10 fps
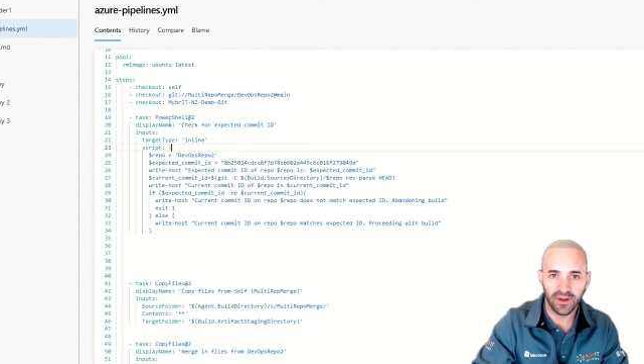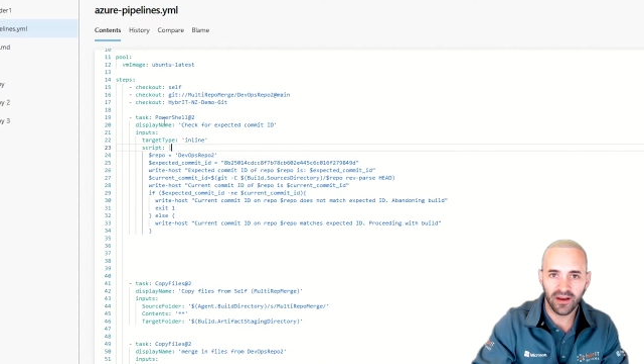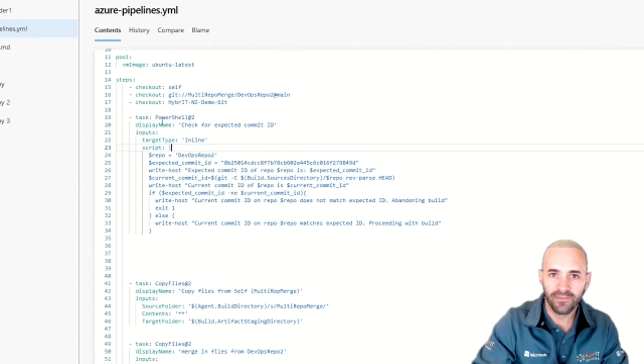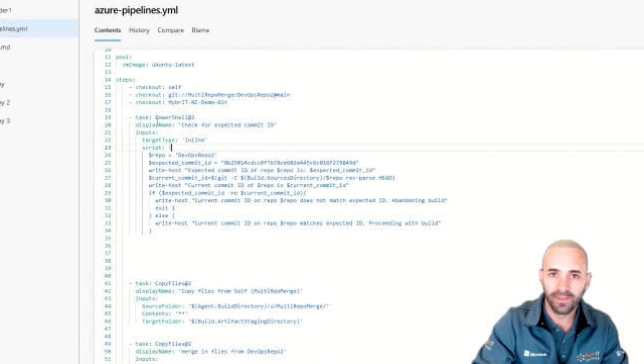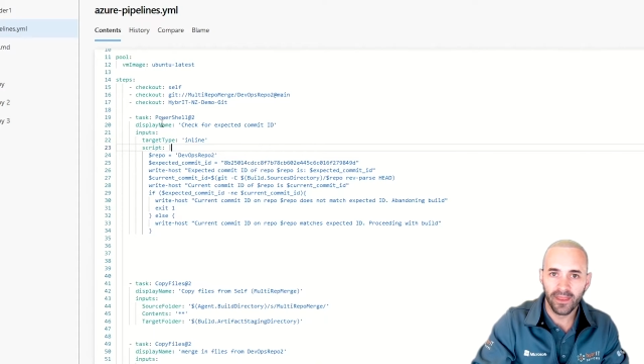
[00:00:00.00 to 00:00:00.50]

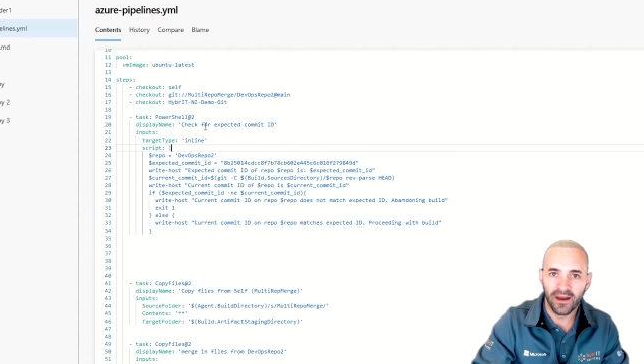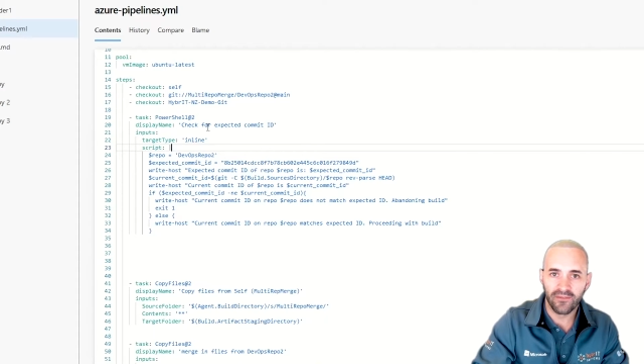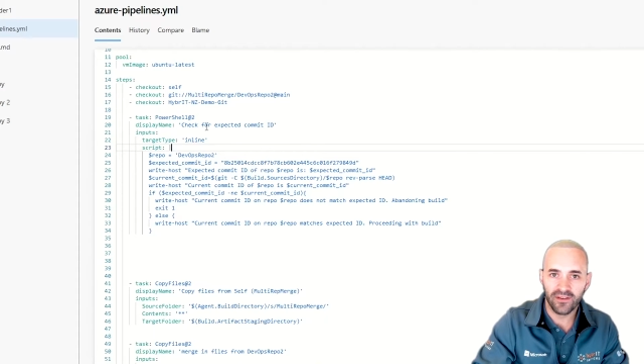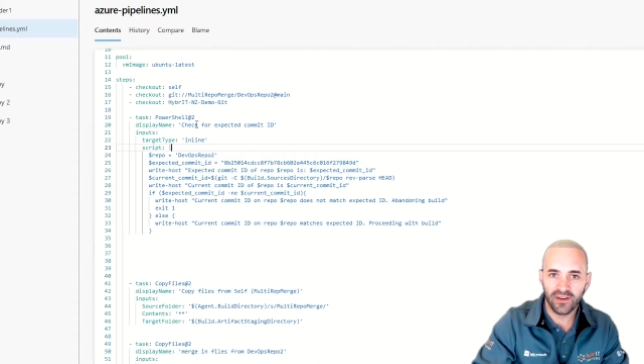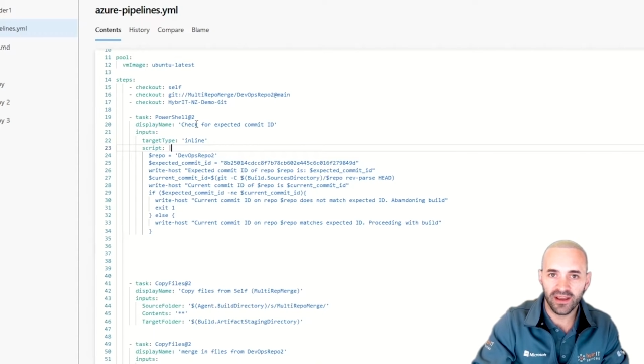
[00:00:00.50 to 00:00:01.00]
But
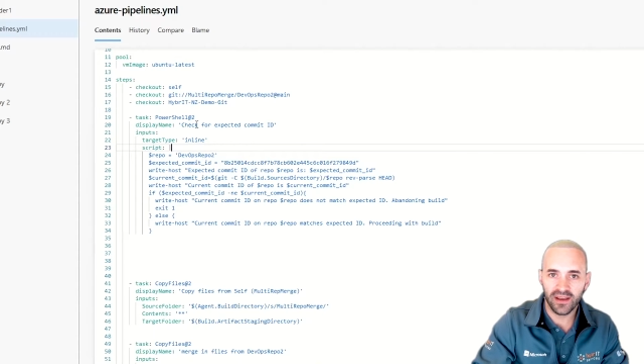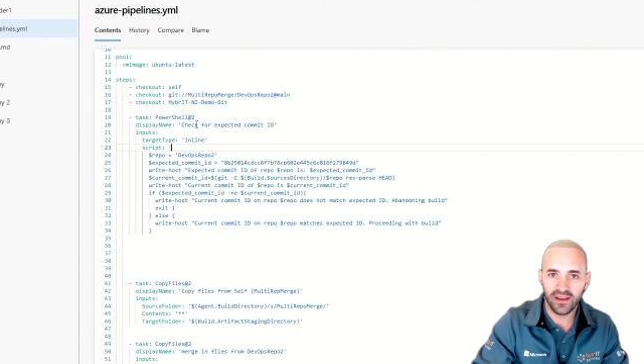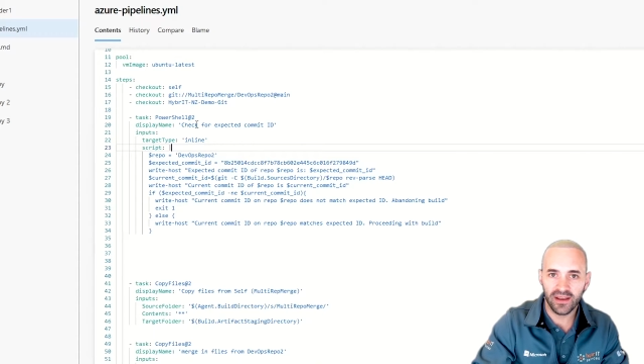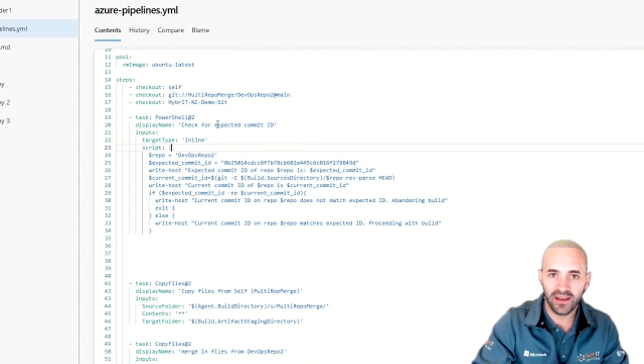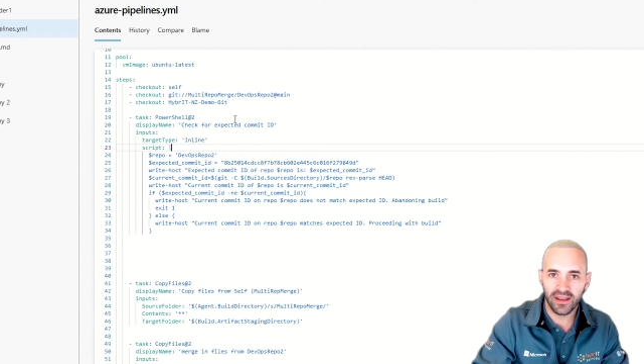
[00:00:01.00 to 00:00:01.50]
I've given it
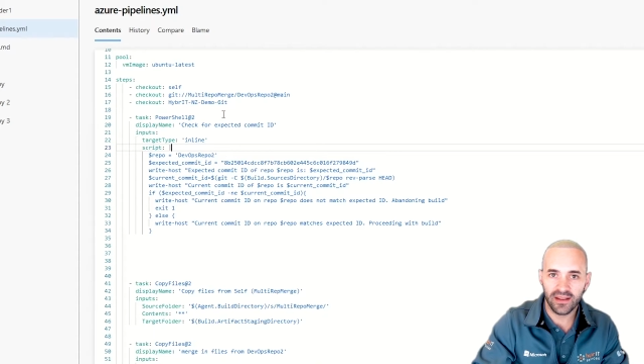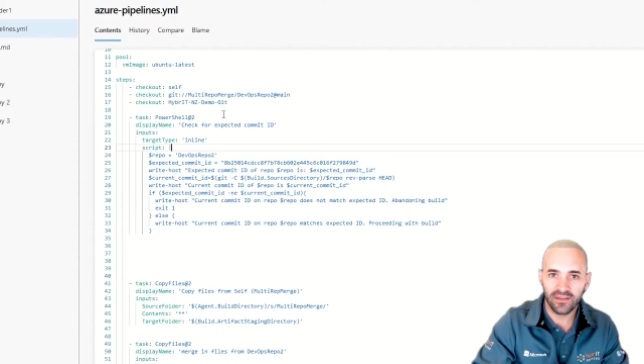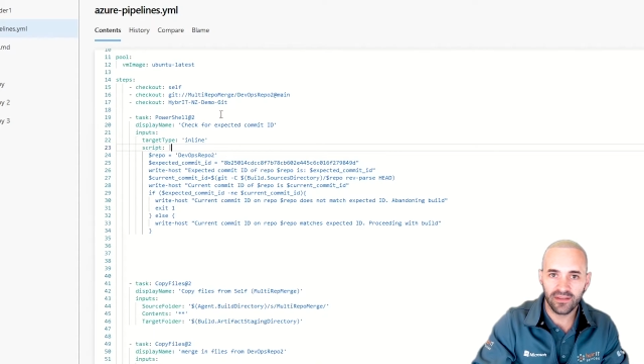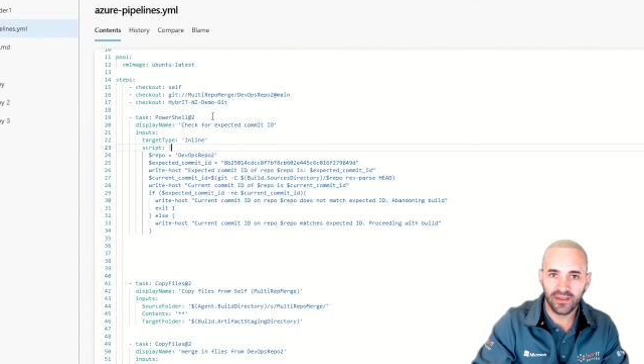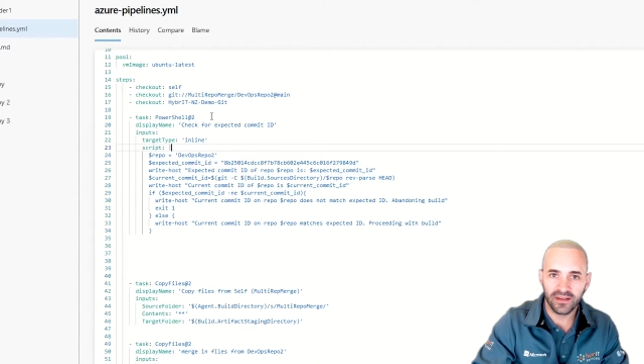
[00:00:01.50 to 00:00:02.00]

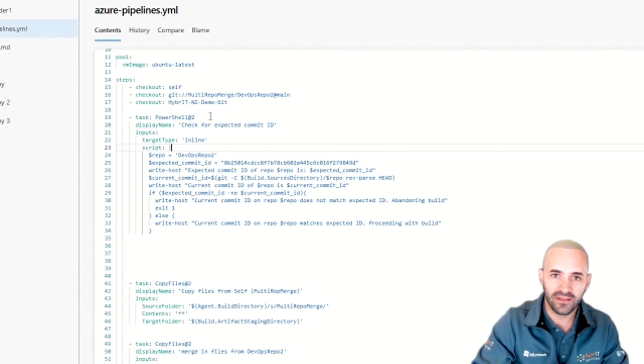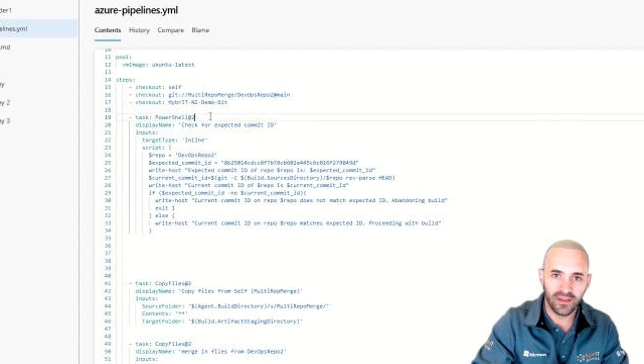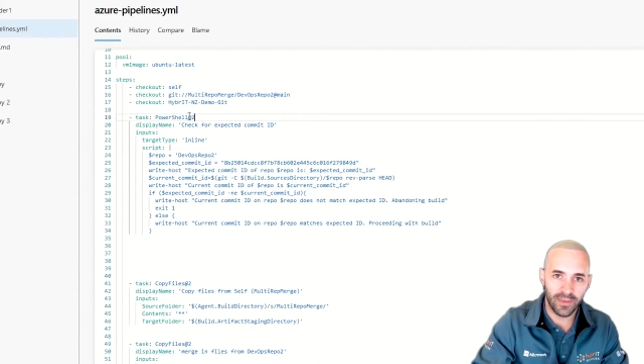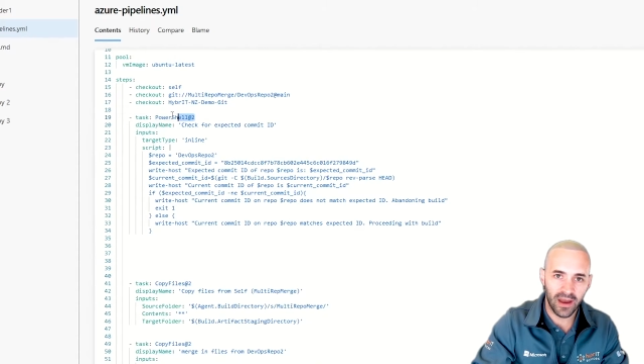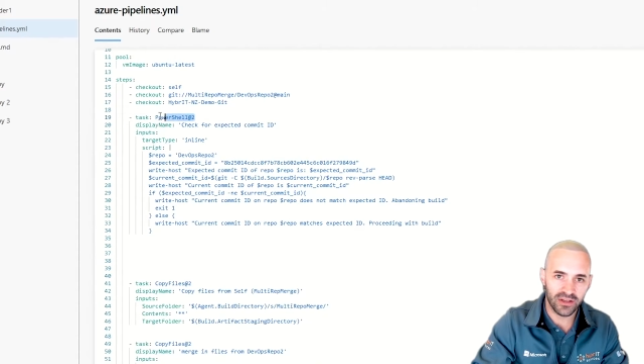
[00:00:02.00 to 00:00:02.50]
the
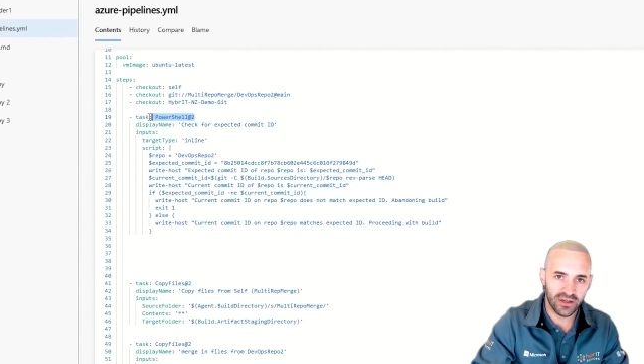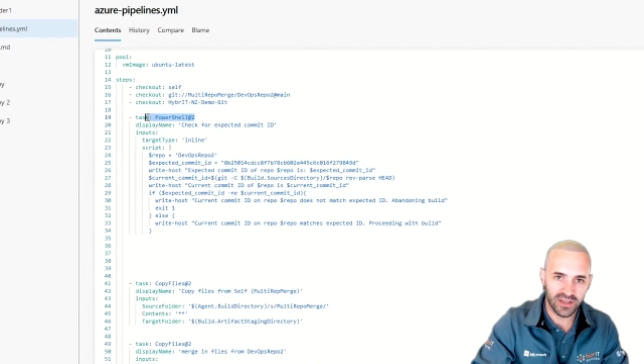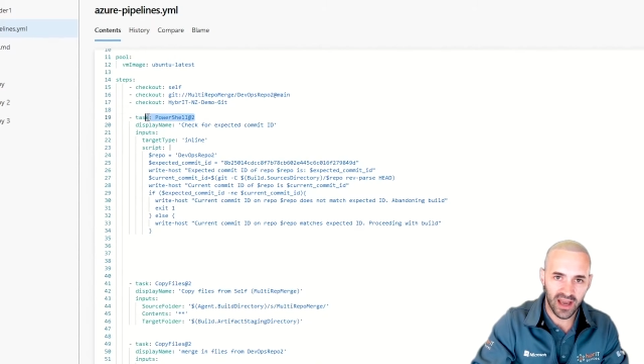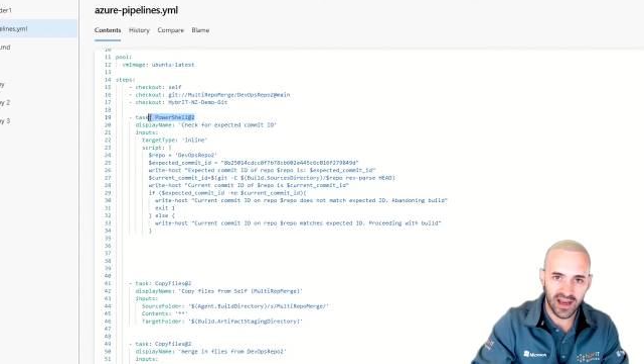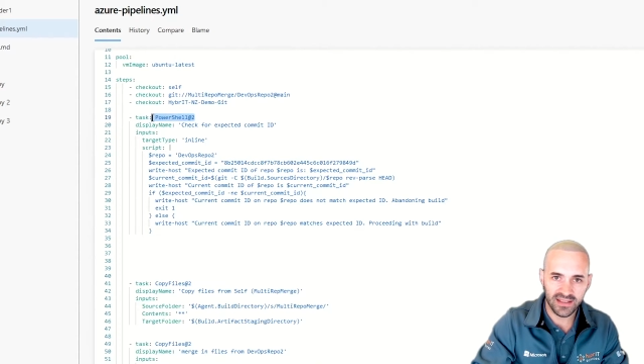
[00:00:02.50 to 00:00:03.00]
PowerShell
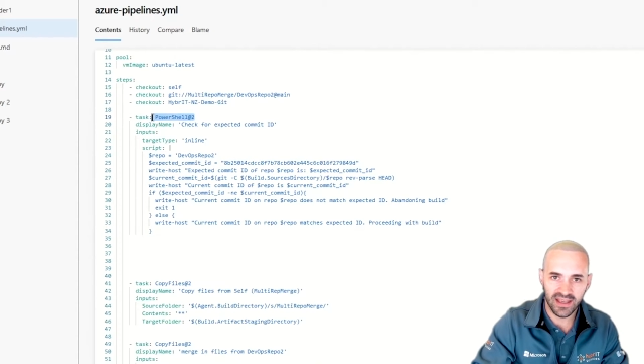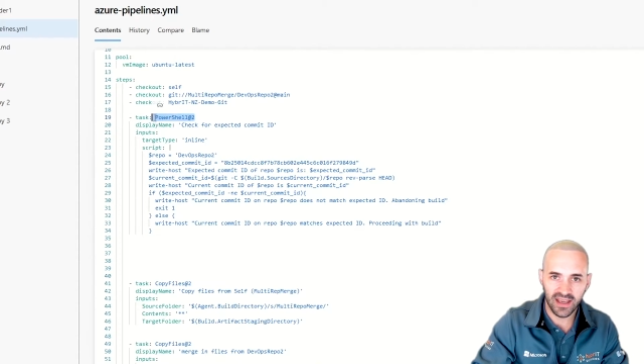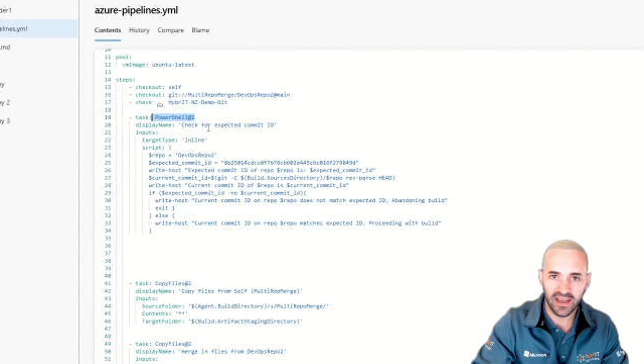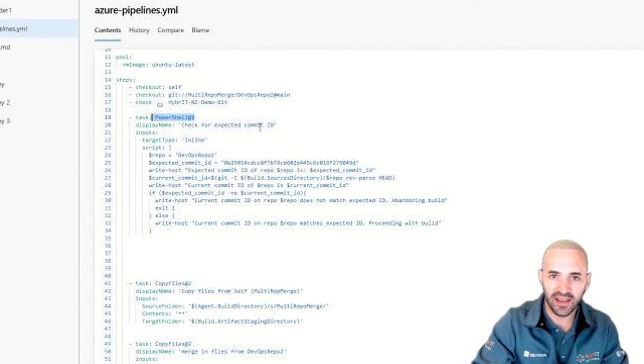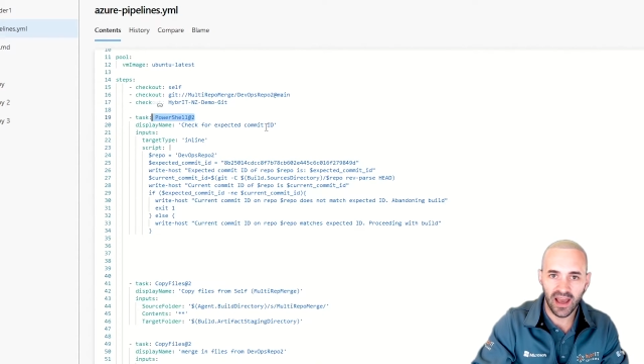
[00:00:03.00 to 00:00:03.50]
task
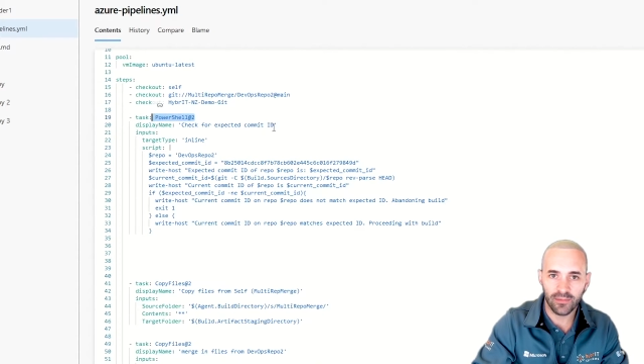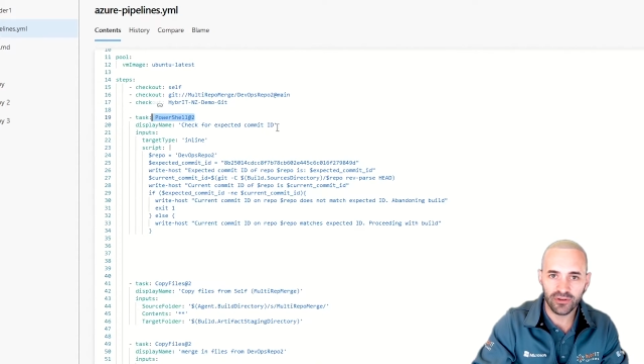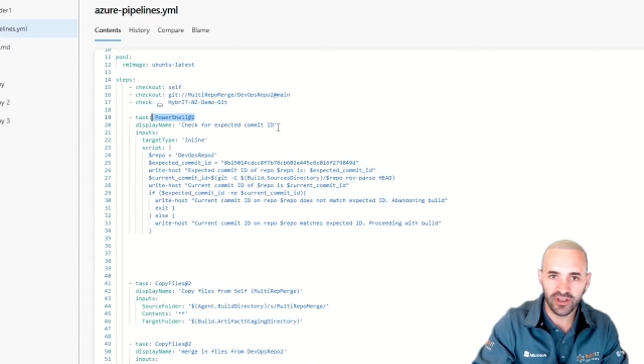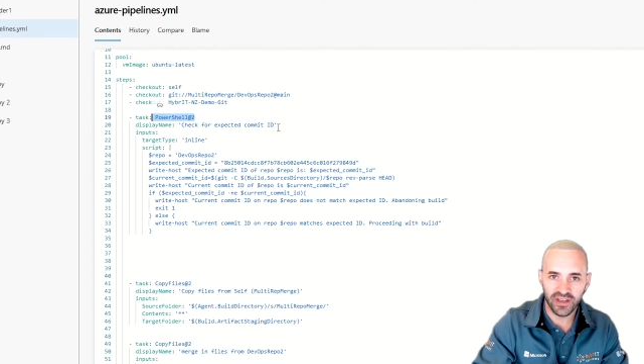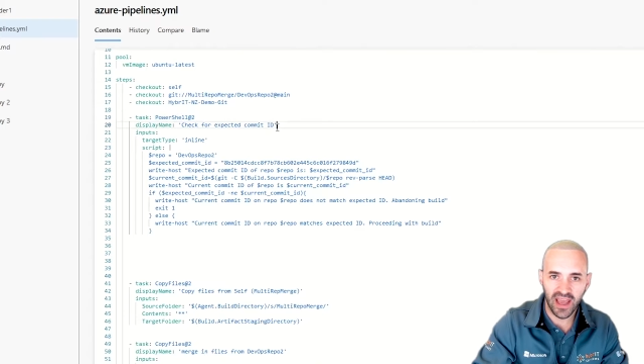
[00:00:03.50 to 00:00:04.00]
here an
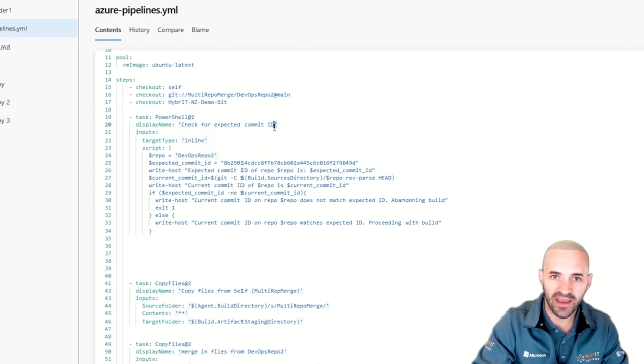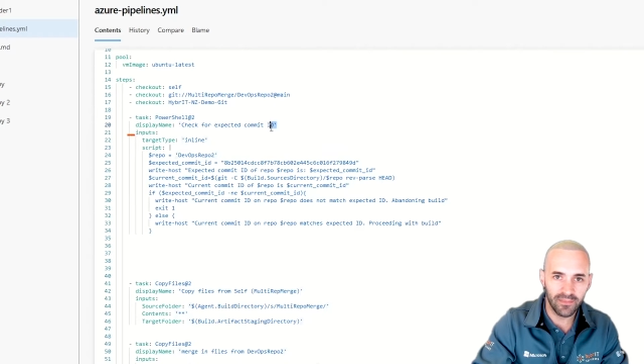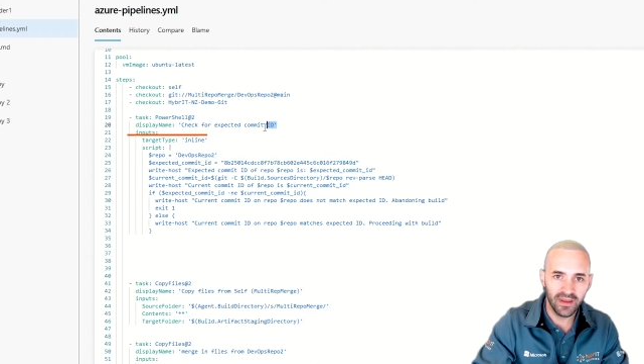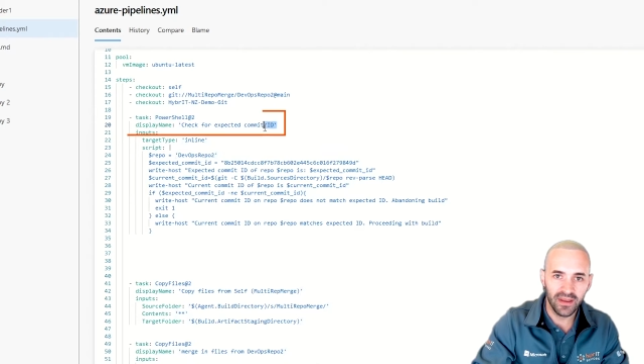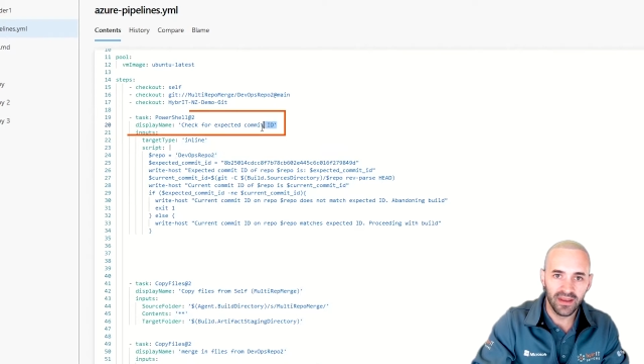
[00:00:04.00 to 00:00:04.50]
arbitrary name.